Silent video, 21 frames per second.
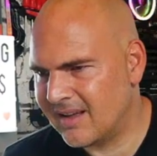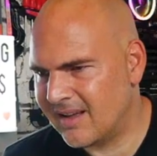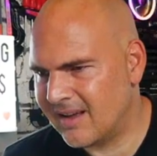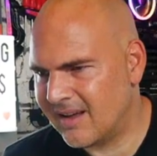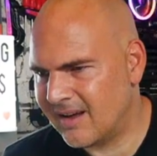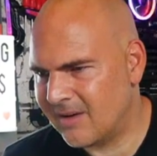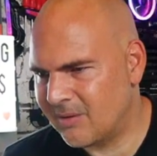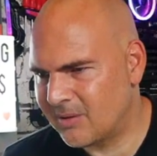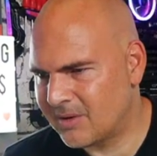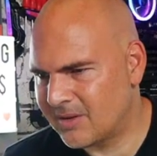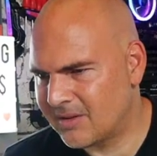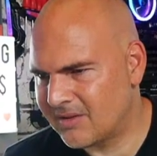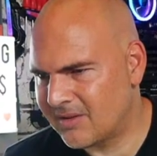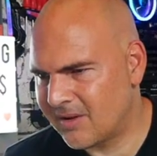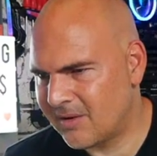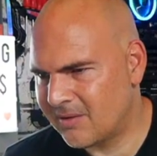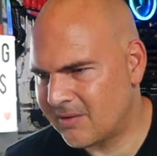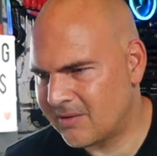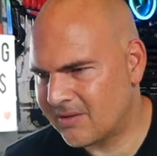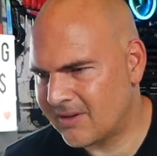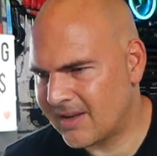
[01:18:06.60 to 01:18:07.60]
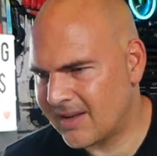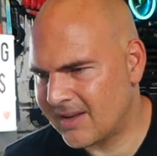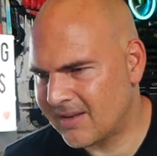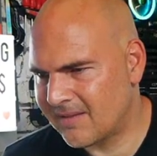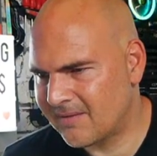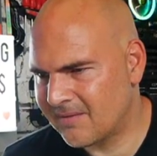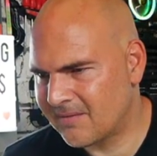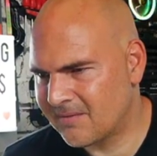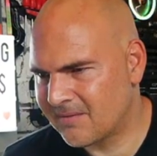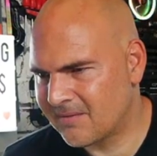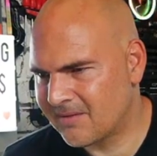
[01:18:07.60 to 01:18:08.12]
What did those say?
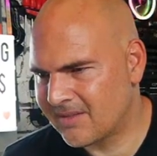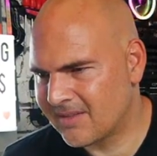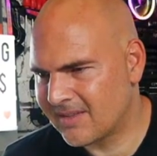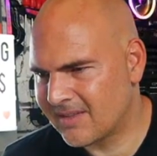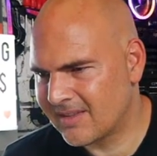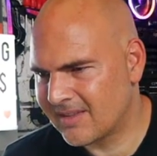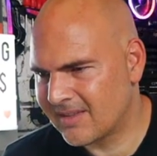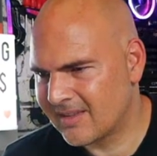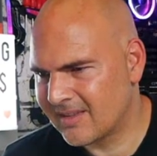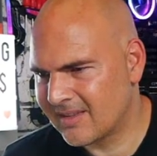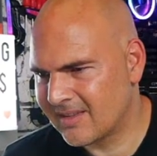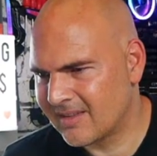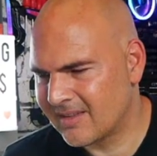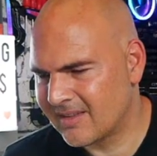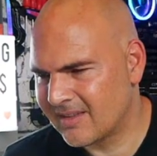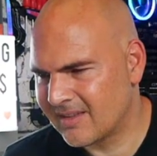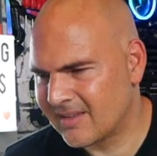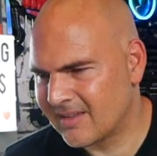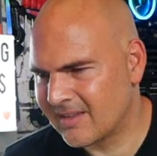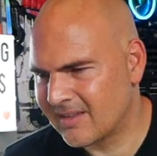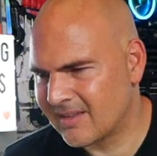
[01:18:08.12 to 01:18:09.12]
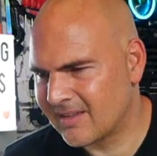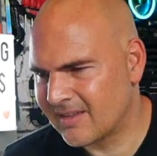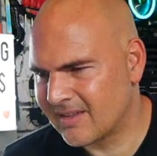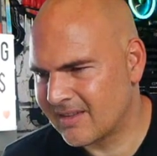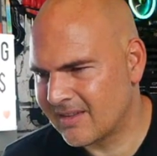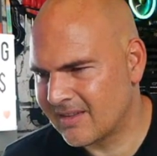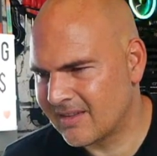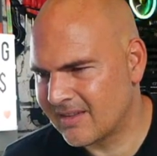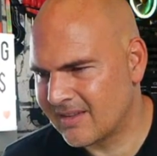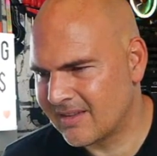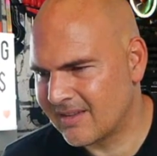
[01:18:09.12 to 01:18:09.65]
5600.
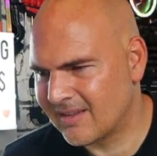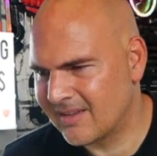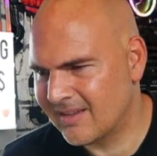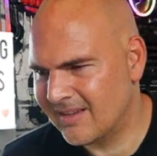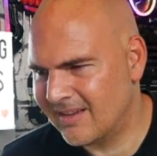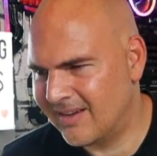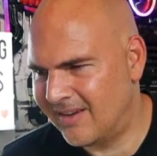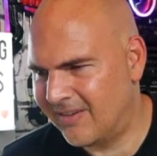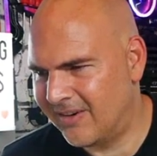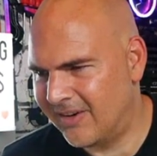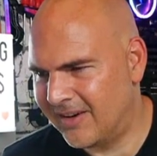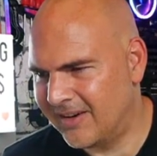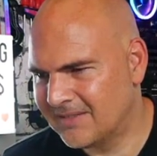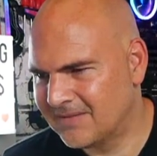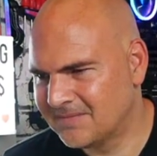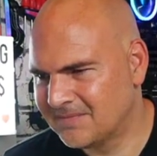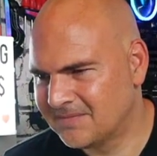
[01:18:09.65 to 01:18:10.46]
All right.